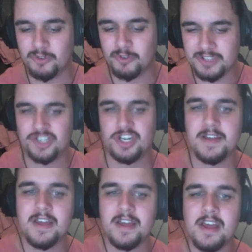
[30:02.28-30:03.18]
four this
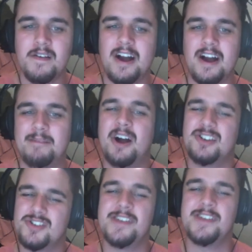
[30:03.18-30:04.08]
year.
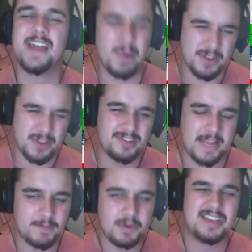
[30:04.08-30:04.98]
I do think they're one of those
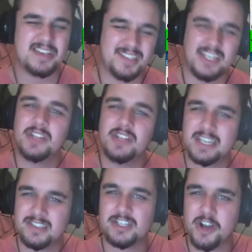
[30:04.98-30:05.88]
teams where their
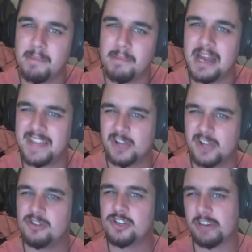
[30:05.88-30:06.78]
ceiling is the top eight. They
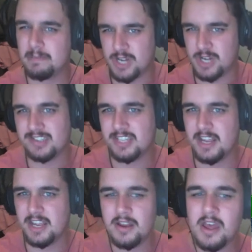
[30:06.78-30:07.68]
could creep just
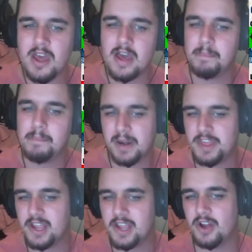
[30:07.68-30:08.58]
in. But I
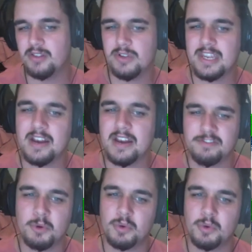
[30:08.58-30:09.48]
think looking at
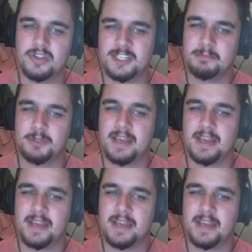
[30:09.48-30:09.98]
it from a realistic